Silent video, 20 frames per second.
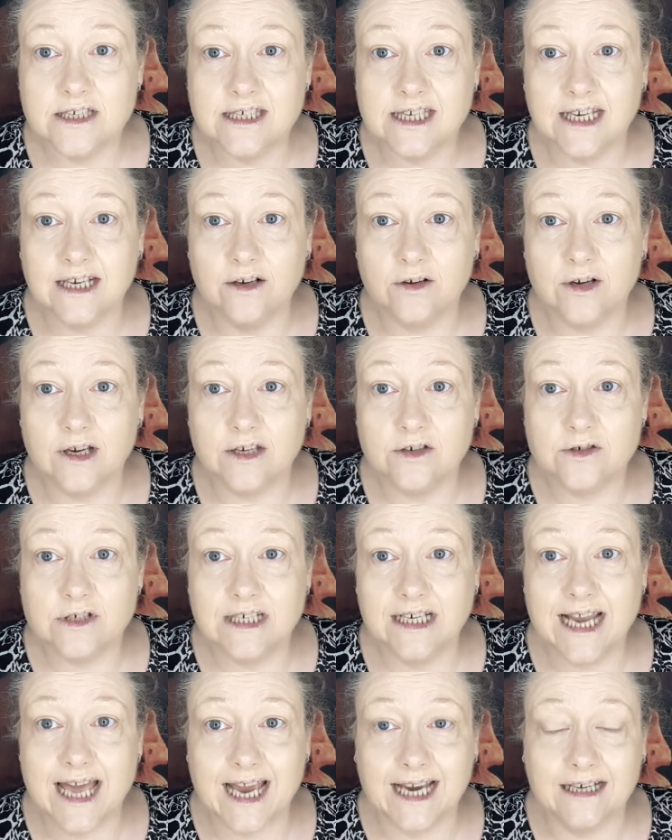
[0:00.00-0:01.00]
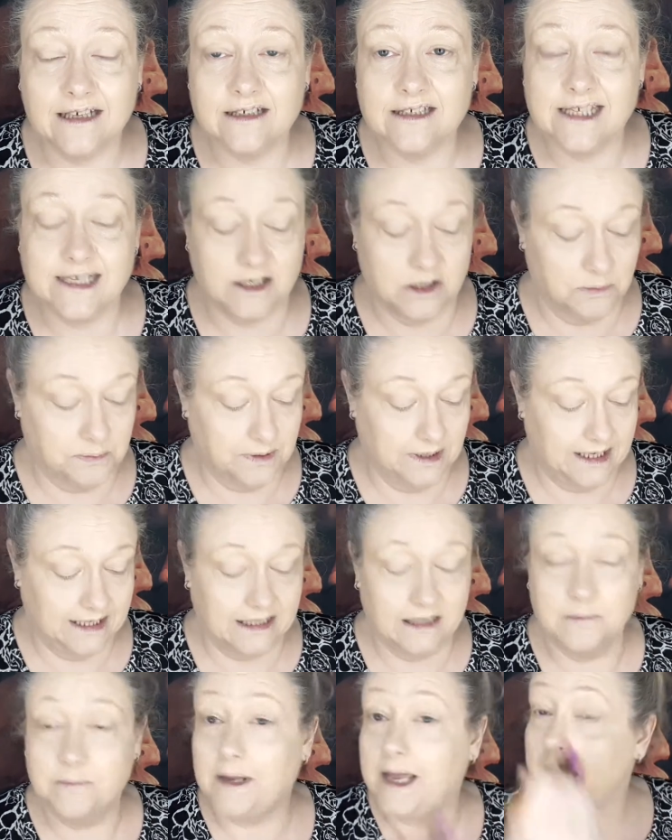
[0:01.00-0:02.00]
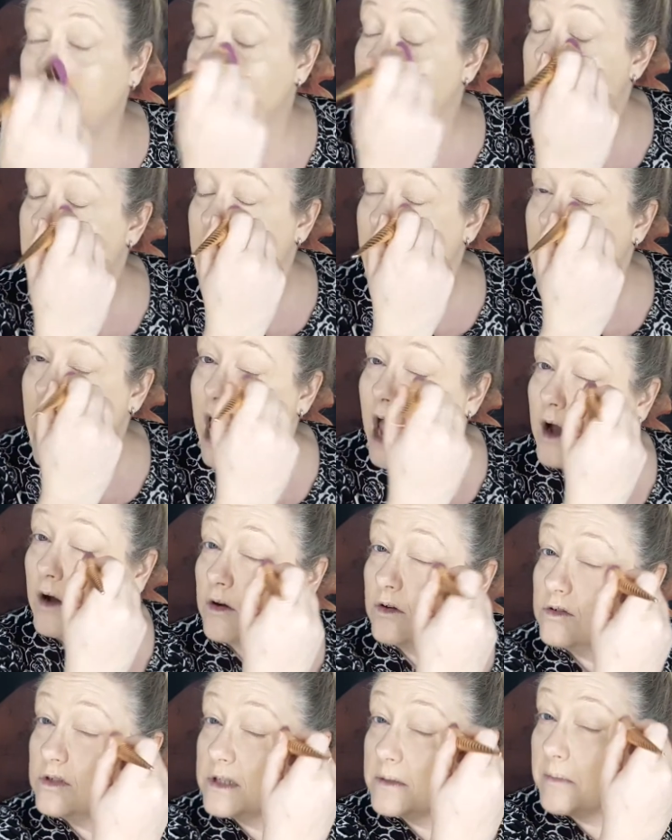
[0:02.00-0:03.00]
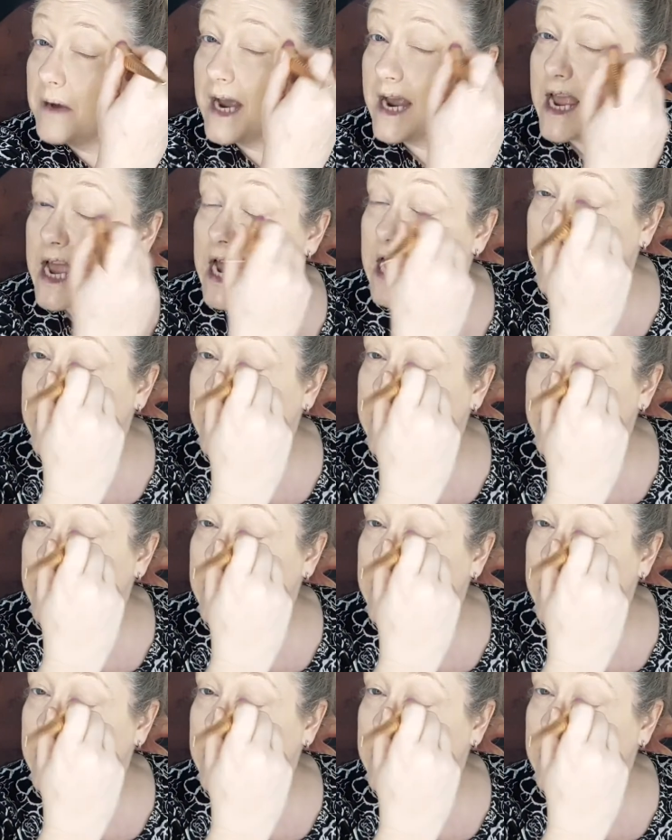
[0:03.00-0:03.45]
can see, look, it just lightens it up a little bit under my